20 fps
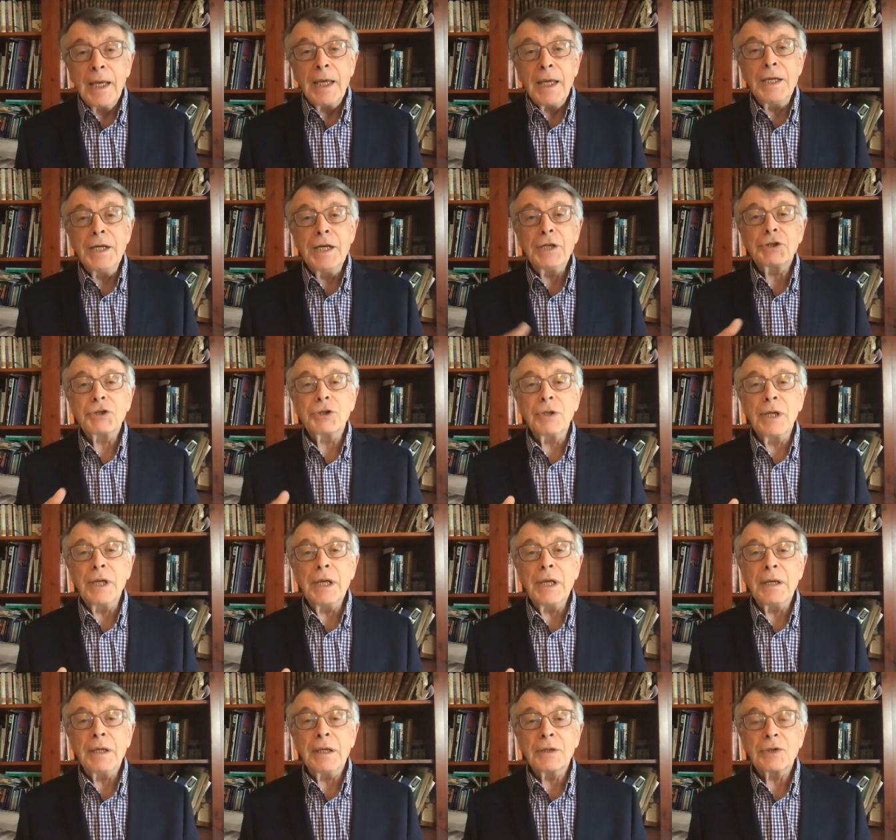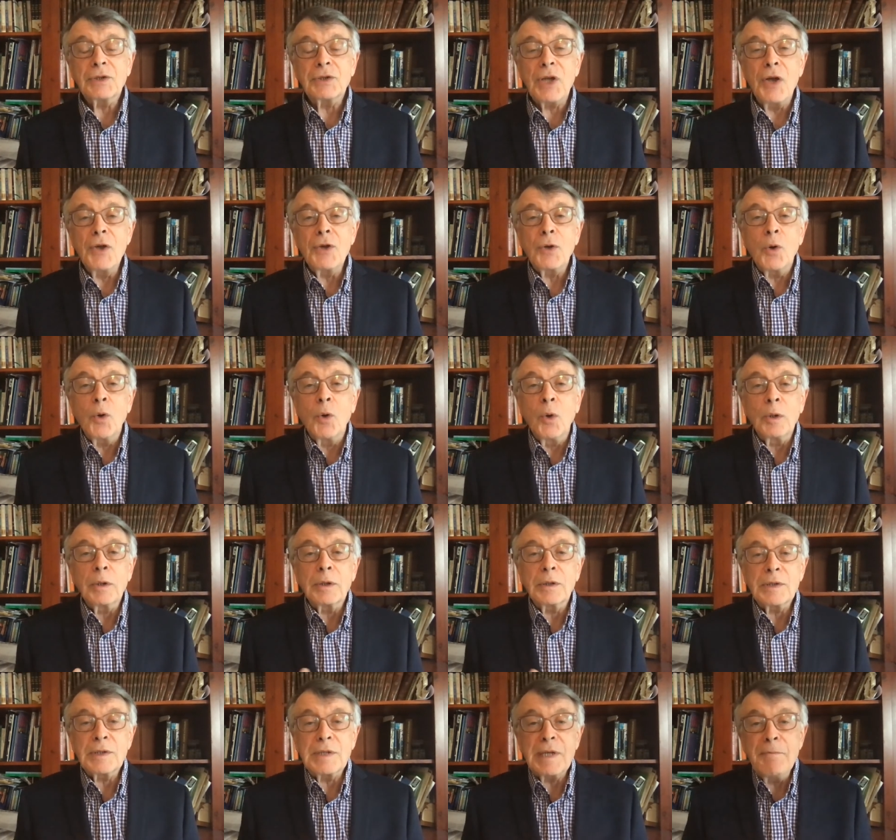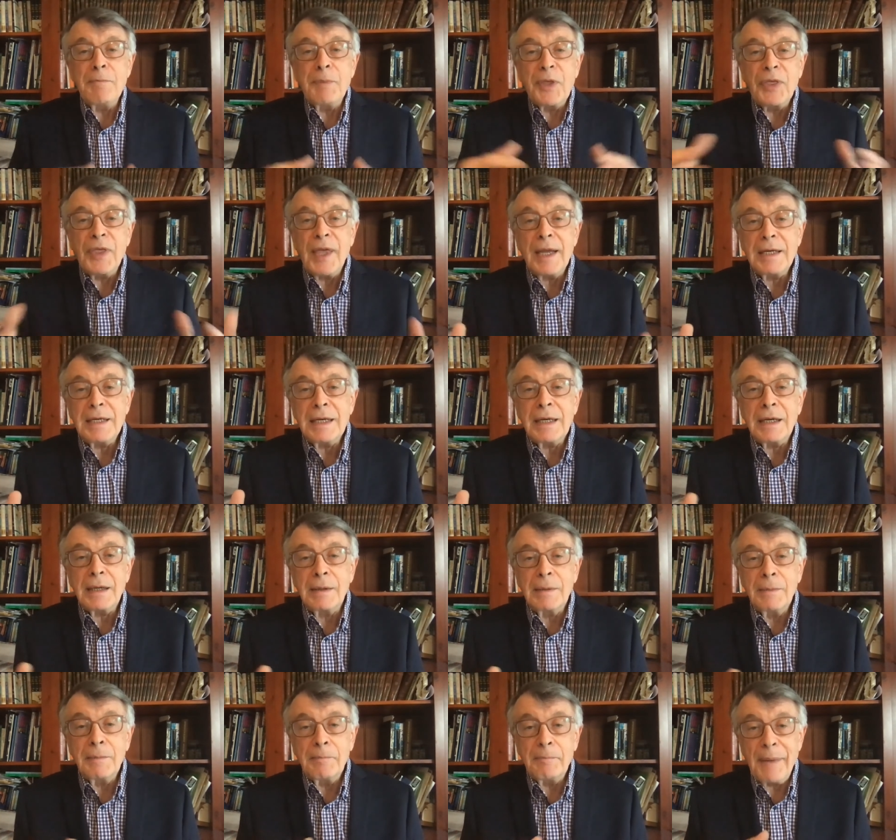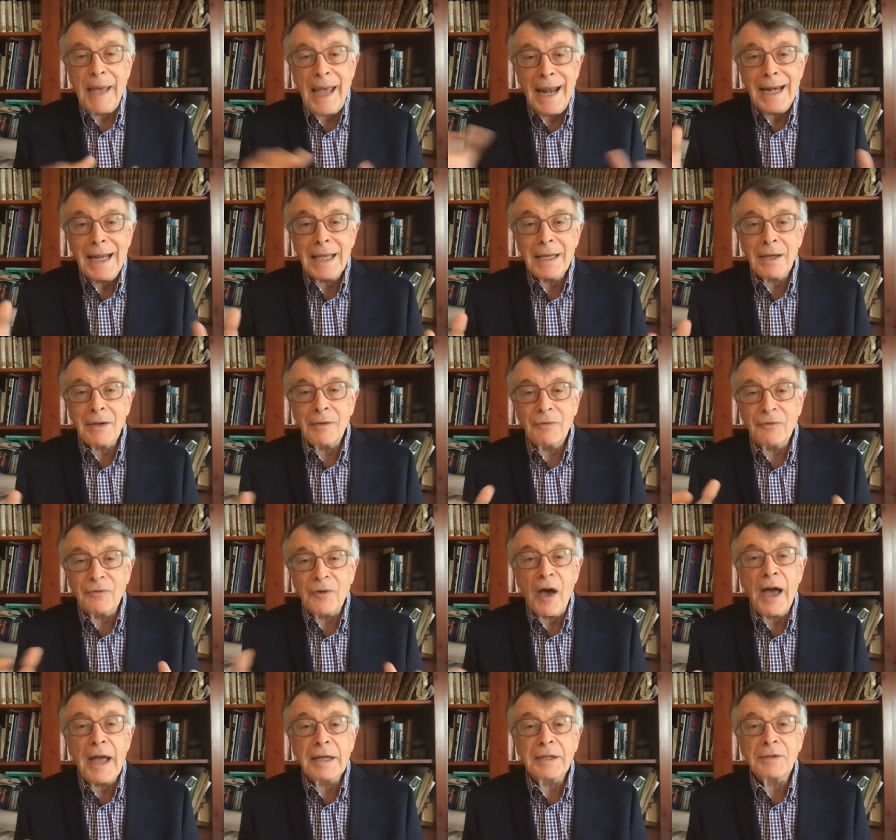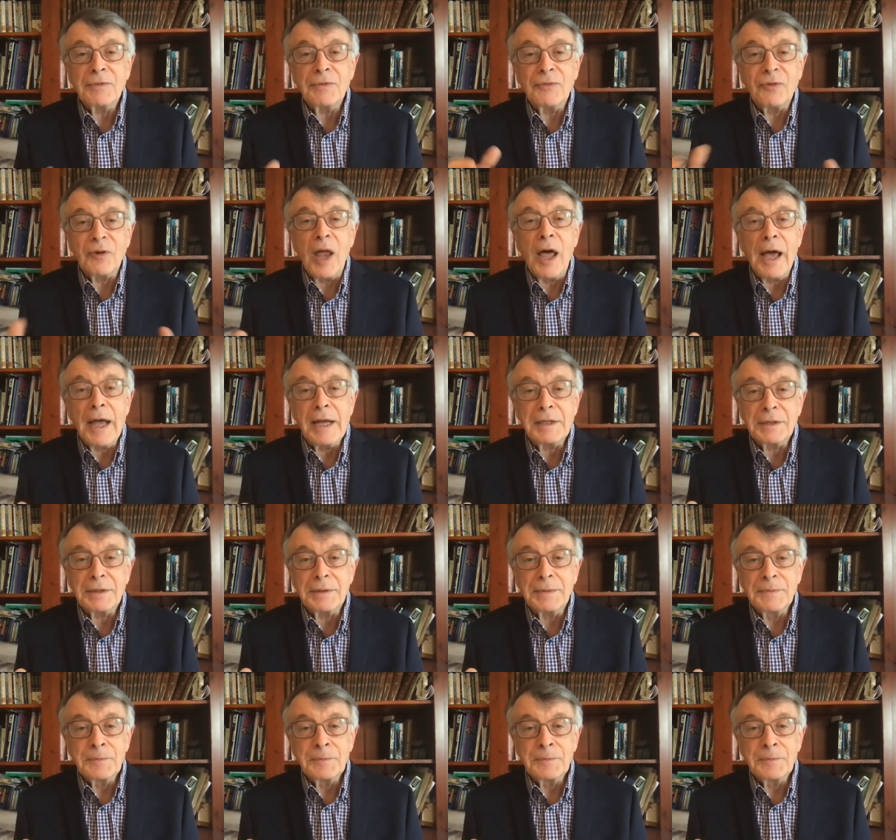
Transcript: initially so-called sympathetic, panic, fight, flight.